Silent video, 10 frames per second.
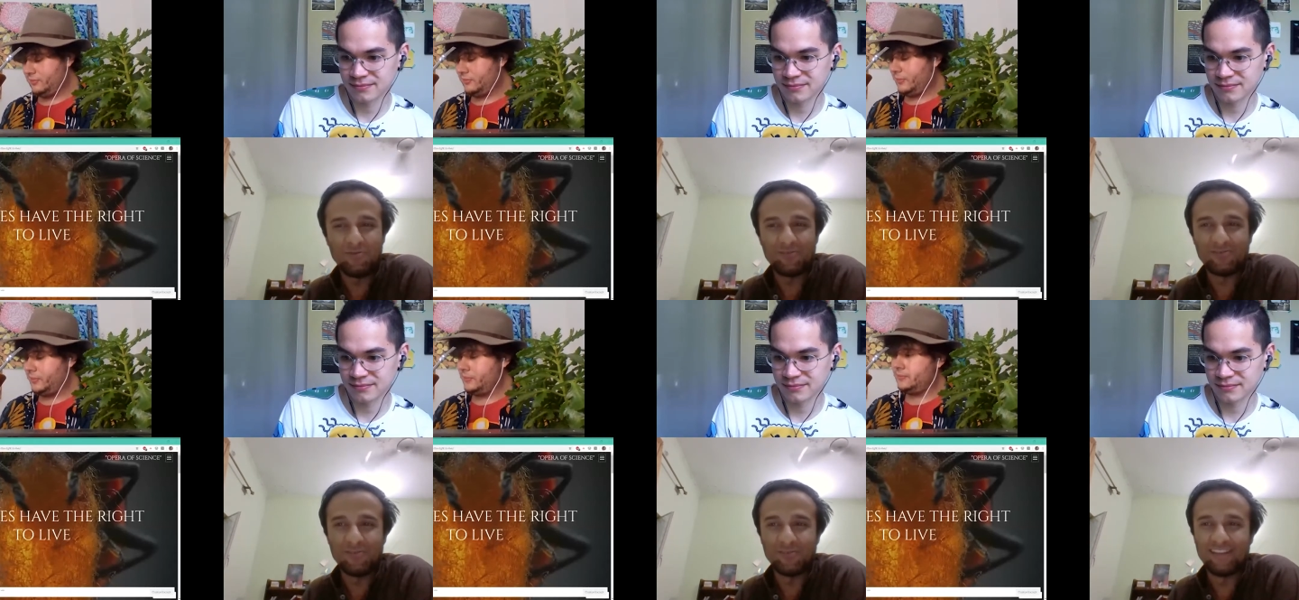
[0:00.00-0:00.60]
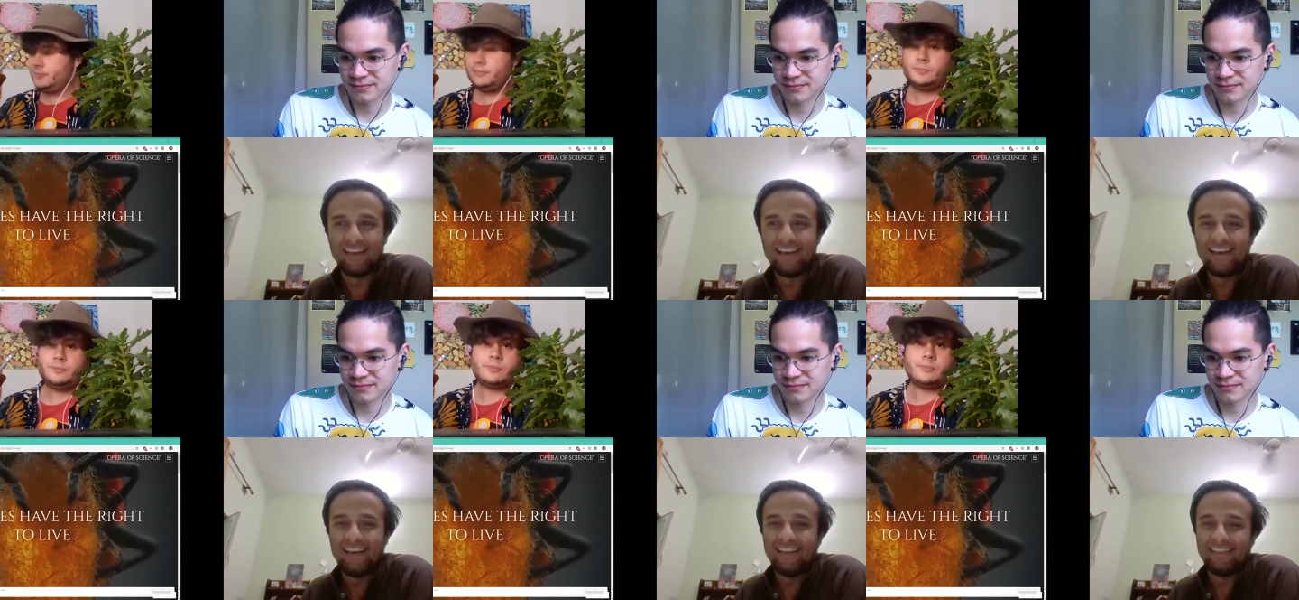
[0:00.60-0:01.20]
Speaker 1: So
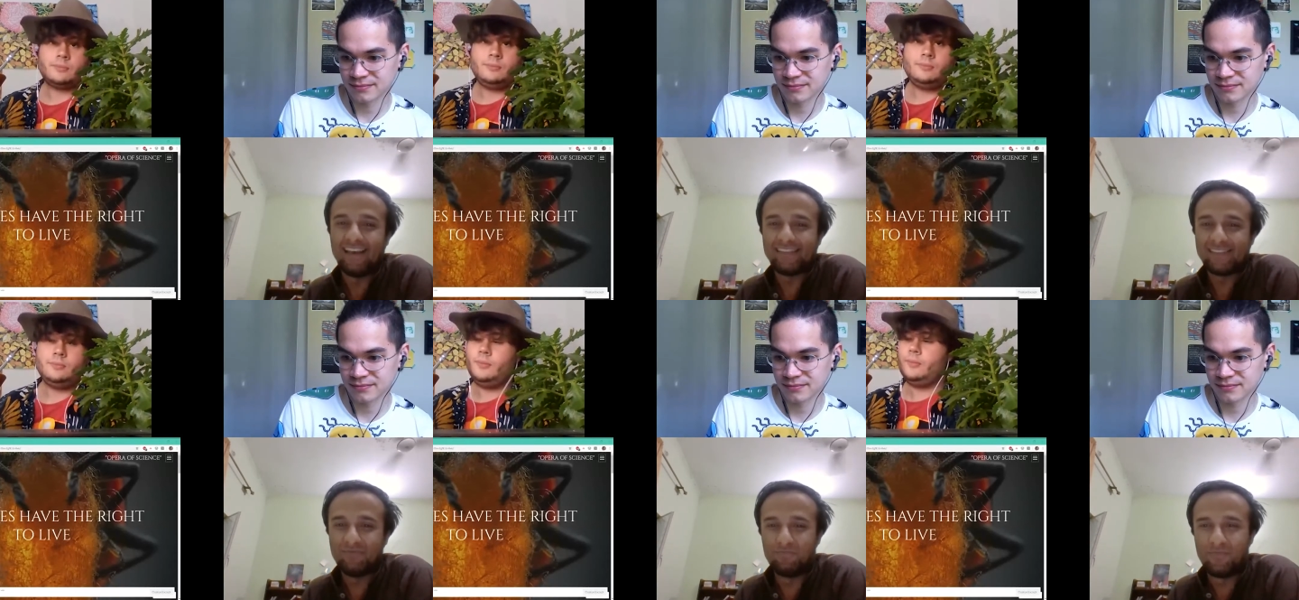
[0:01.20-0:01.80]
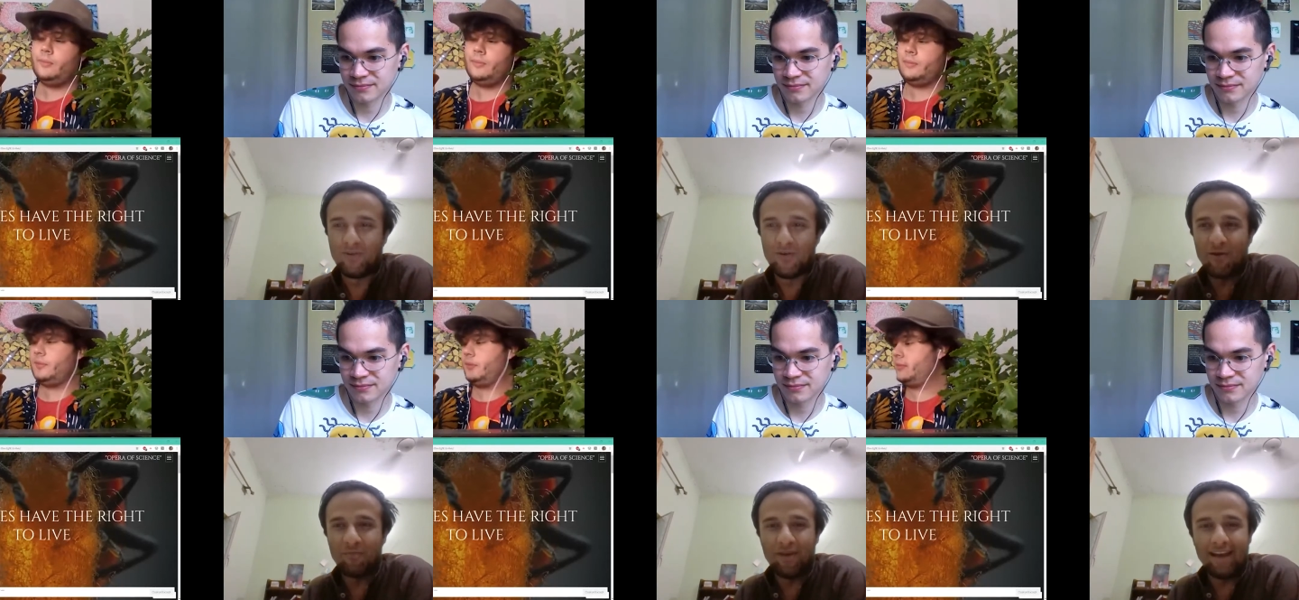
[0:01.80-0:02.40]
that's
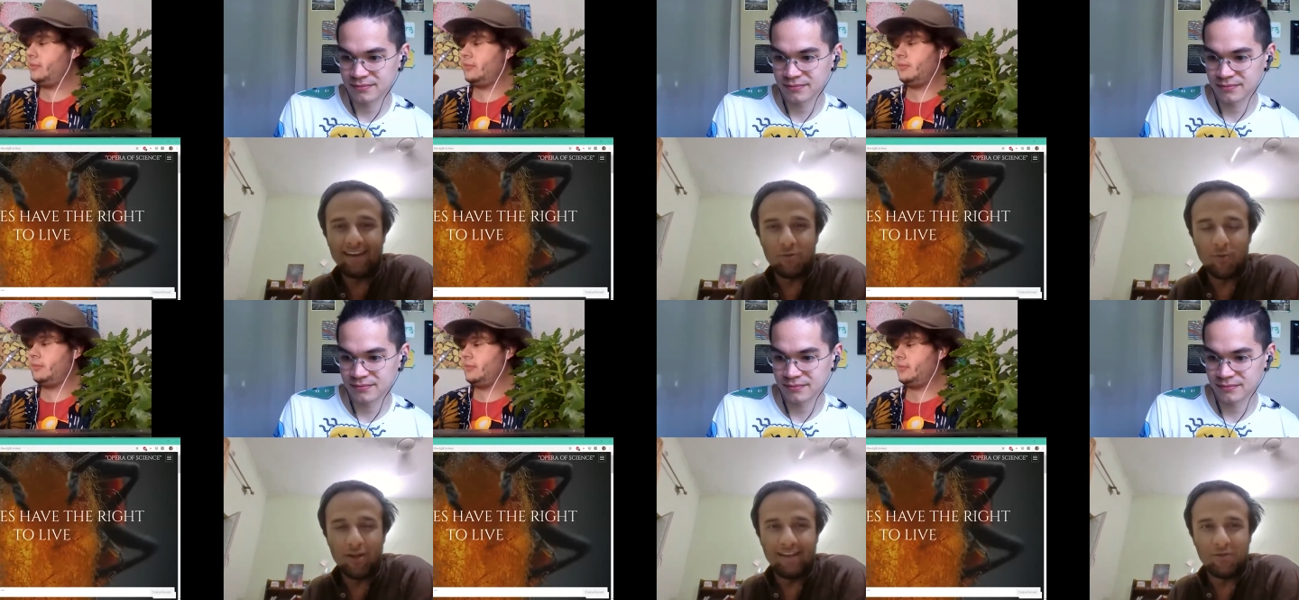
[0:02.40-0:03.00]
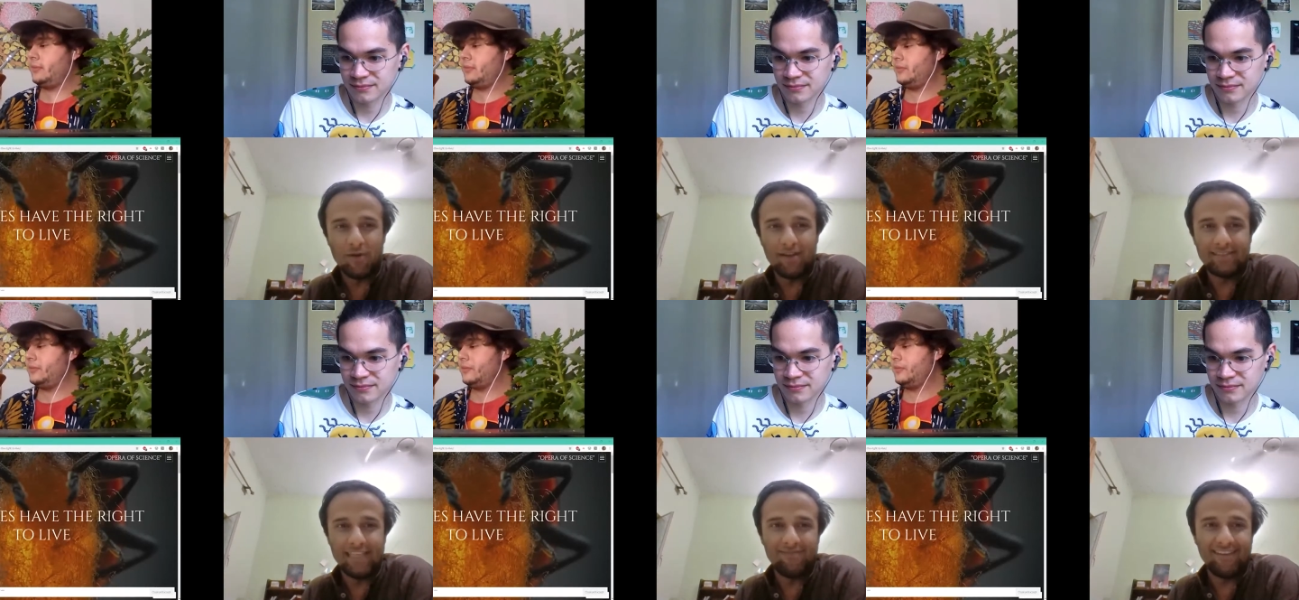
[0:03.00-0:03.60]
going back to it in
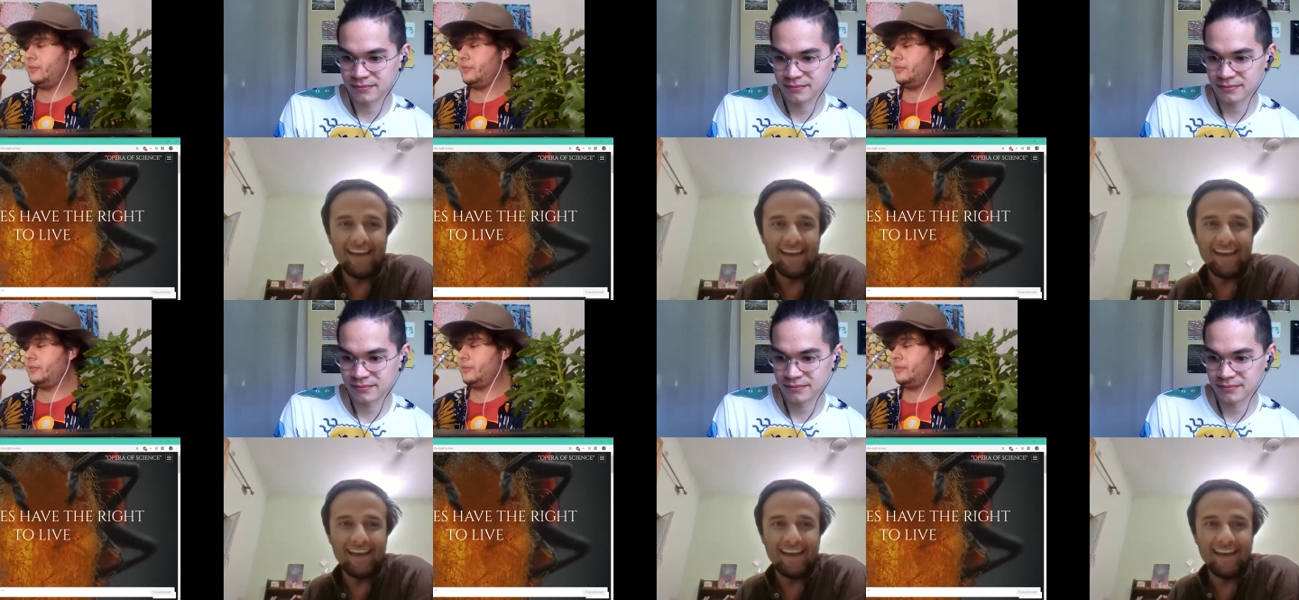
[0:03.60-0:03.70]
2017.